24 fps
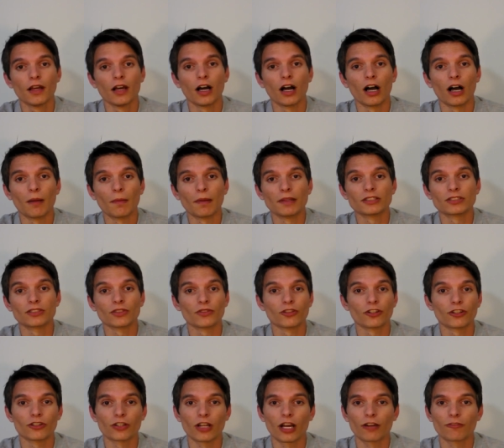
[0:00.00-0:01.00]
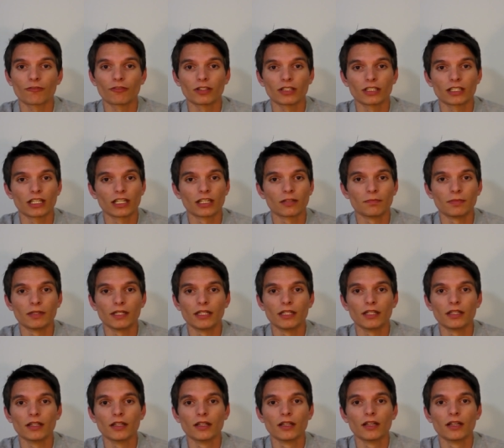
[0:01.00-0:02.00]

um, and so they're not really going to be